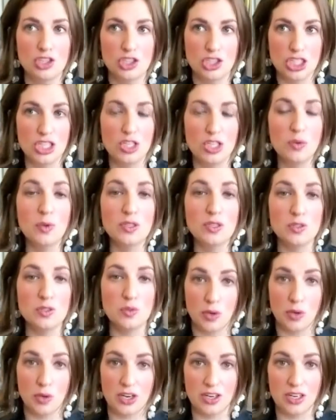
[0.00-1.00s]
she was
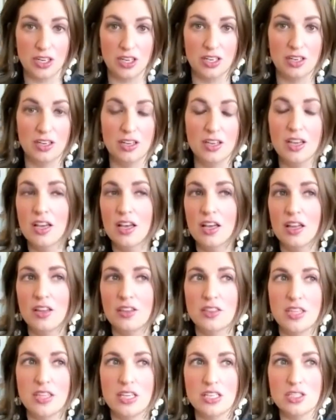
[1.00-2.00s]
wearing
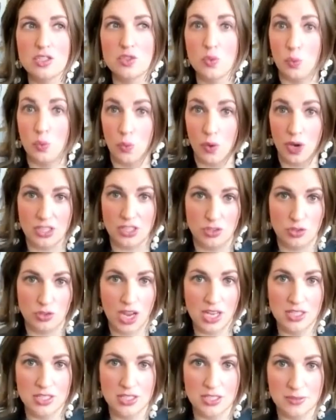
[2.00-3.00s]
this white
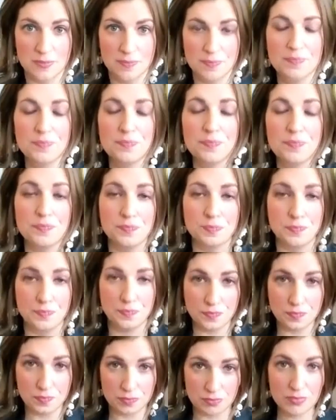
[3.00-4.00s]
dress.
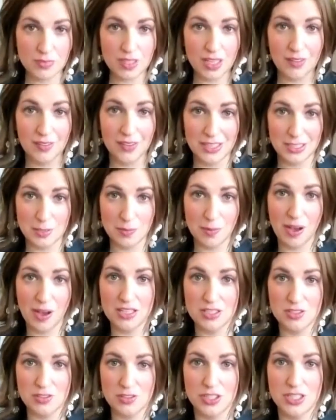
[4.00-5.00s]
Let's
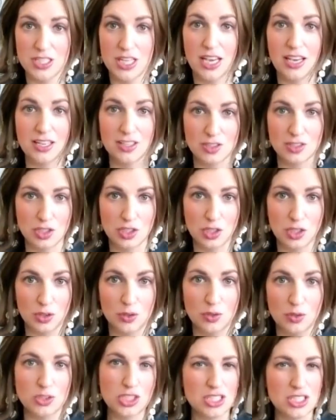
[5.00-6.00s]
pause for a second
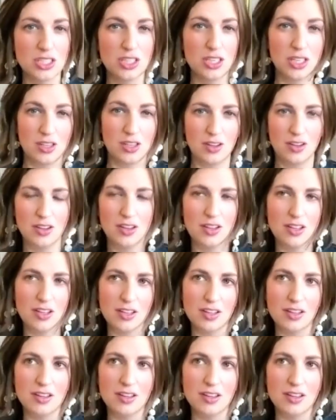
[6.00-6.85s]
too. Just a little